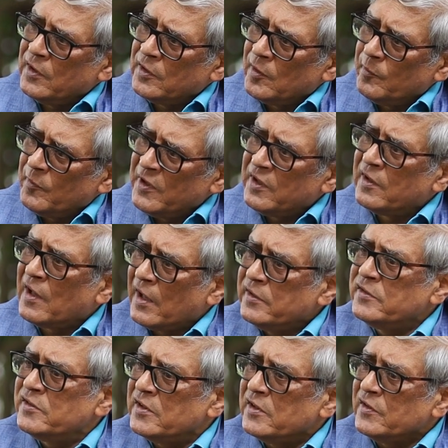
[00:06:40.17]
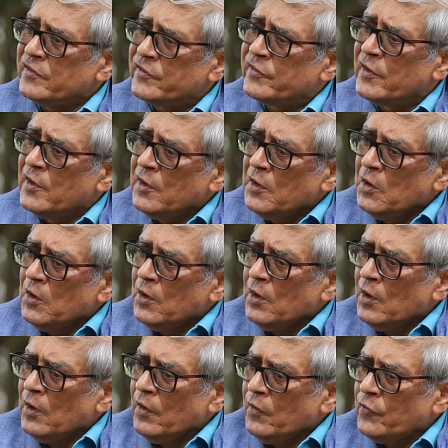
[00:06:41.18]
in the mid 90s.
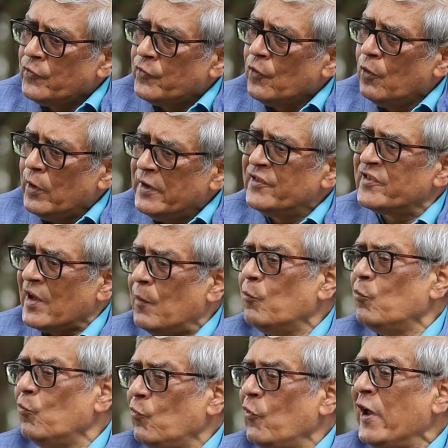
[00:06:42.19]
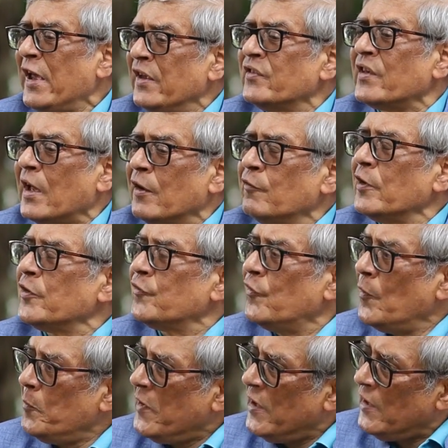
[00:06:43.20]
So in some ways, I was
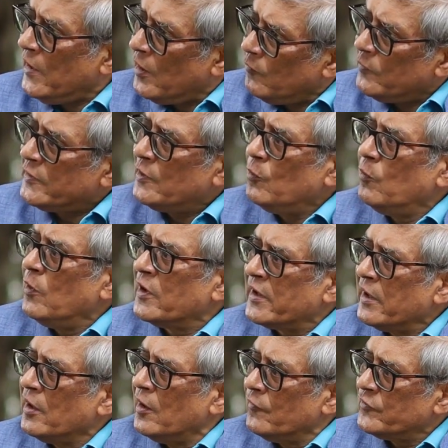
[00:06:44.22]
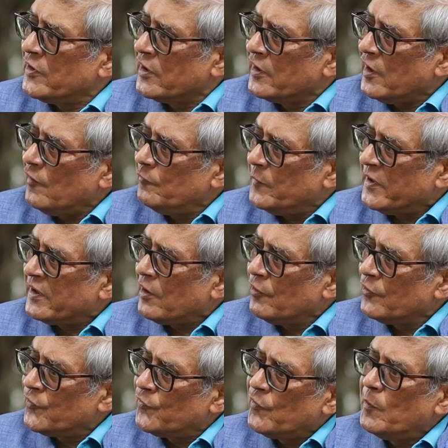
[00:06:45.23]
familiar with the working of the government.
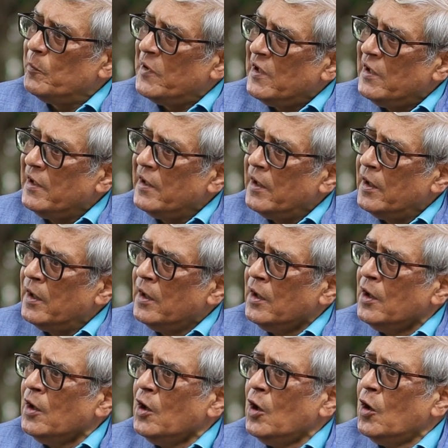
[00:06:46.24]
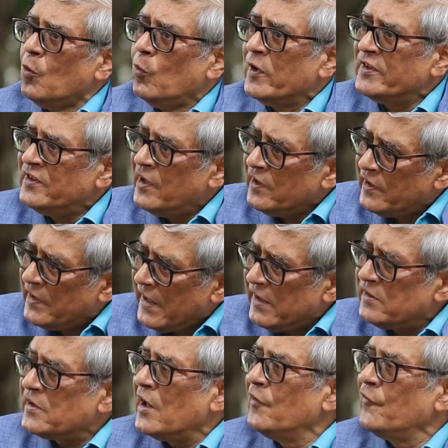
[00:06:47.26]
I was familiar with the
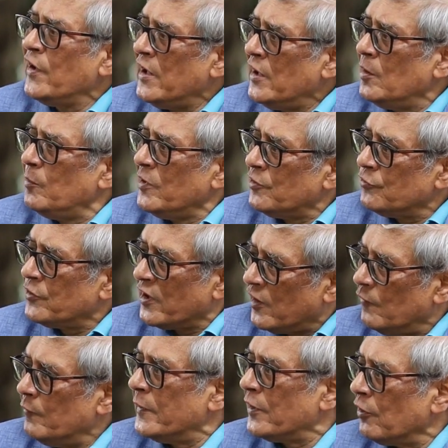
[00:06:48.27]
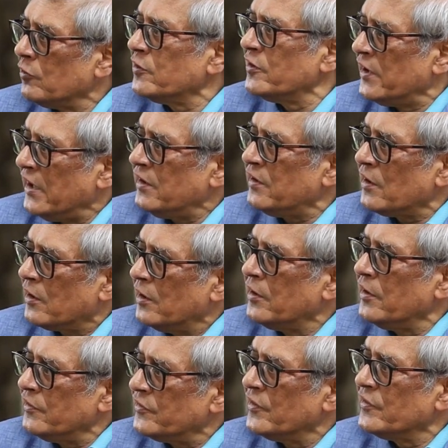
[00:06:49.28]
data available to the government. All the data
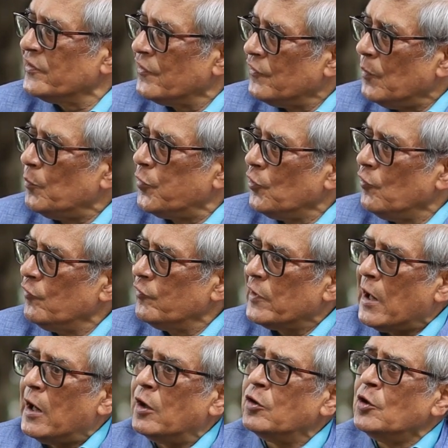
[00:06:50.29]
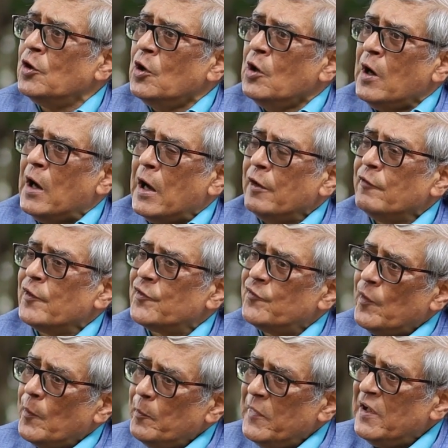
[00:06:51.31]
conditions have improved now. I
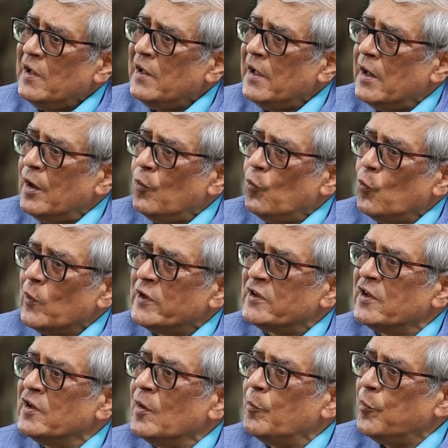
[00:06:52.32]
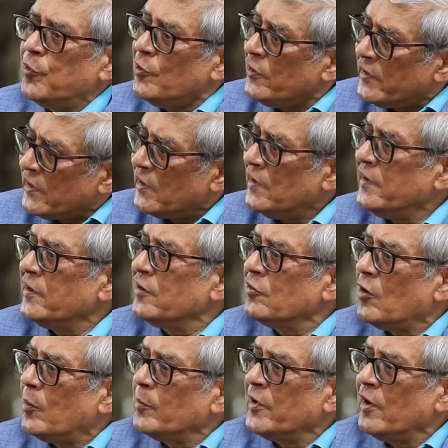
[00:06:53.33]
was familiar with the political
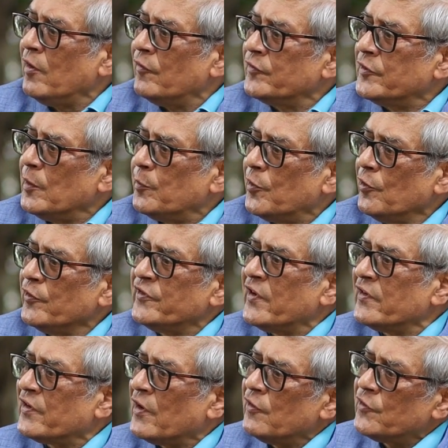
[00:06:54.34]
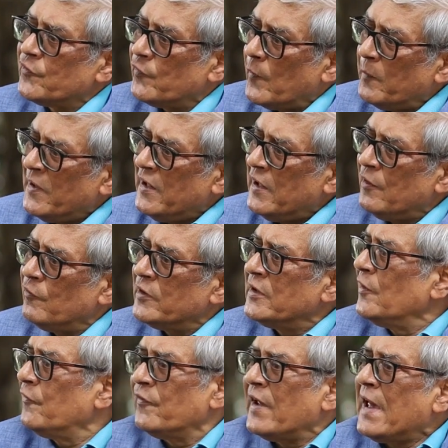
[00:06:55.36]
economy of the process. I was familiar
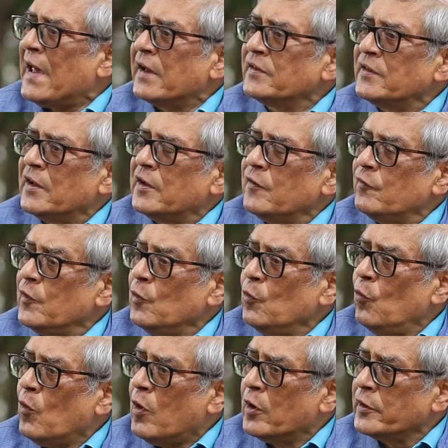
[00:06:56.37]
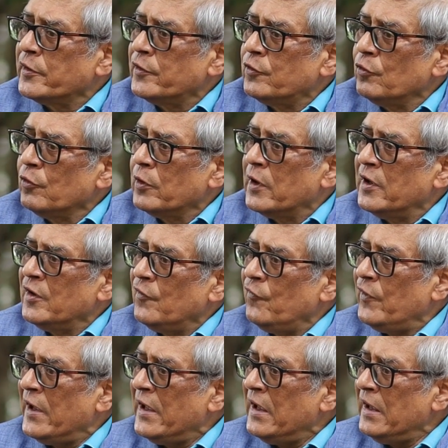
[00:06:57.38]
with the fact that if you want to
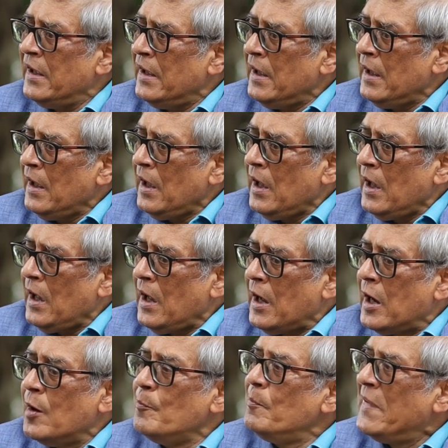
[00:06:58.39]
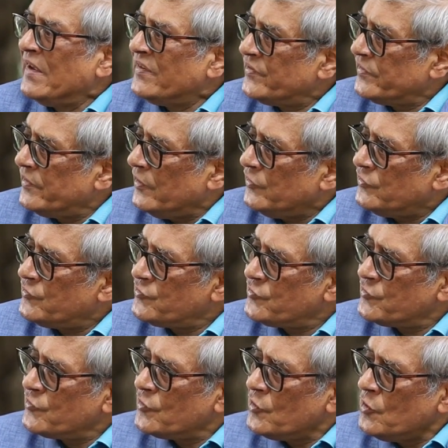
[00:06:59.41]
convey a message